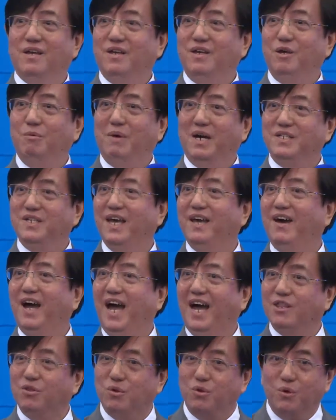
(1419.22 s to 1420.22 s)
You must have a
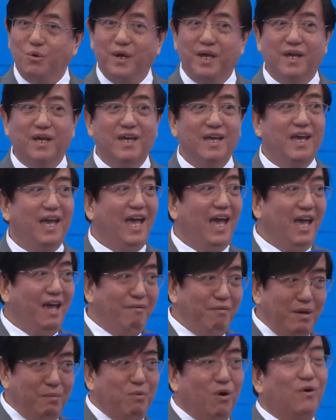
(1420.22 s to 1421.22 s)
heart to do it.
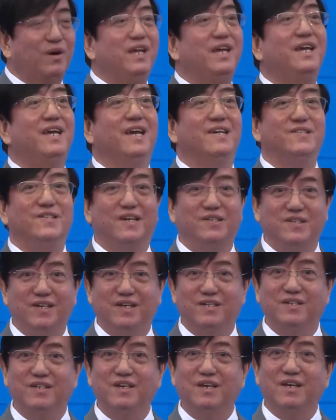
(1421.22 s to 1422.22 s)
Everybody can
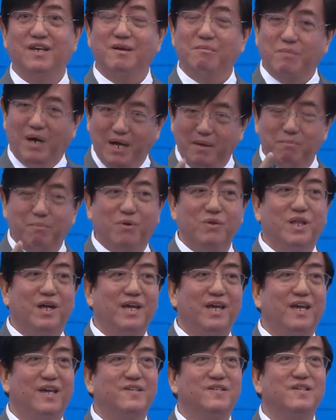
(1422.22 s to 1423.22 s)
success. But
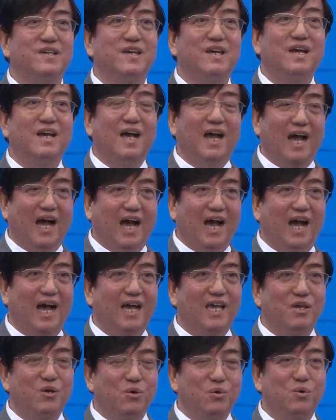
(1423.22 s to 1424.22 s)
important is, are
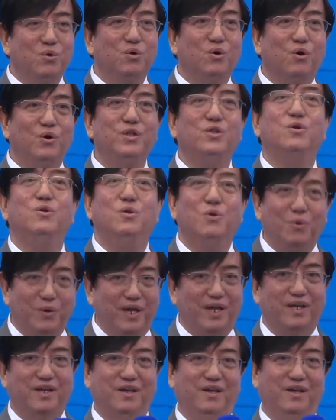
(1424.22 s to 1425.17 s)
you going to do it?